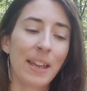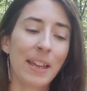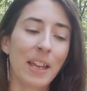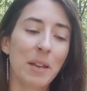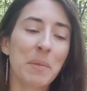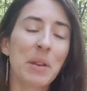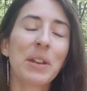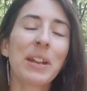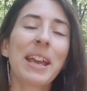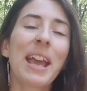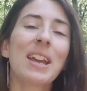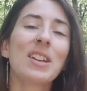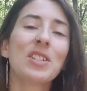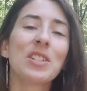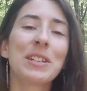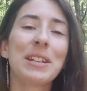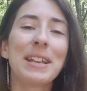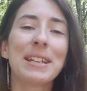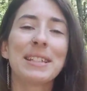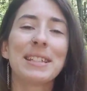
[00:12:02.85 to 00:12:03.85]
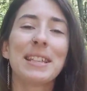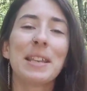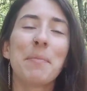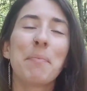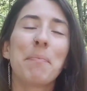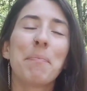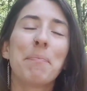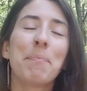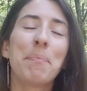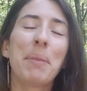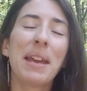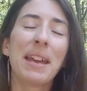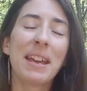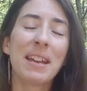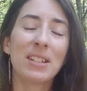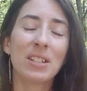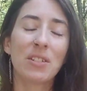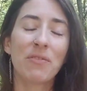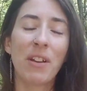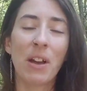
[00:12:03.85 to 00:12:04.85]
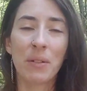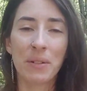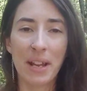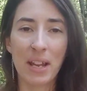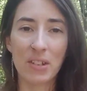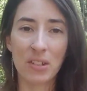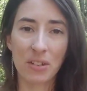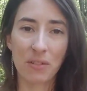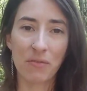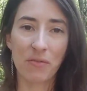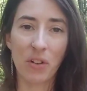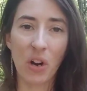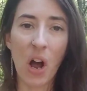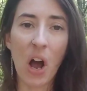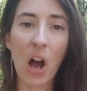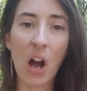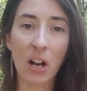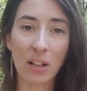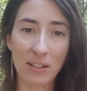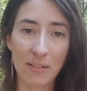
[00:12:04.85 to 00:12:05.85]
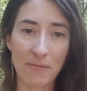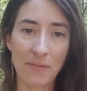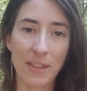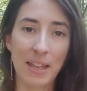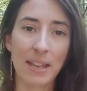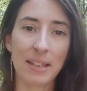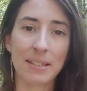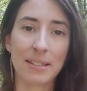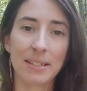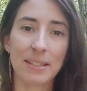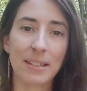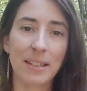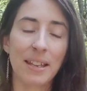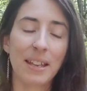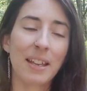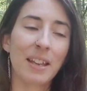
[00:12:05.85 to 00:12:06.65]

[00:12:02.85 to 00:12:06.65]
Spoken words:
Communication is the biggest foundation for all of this,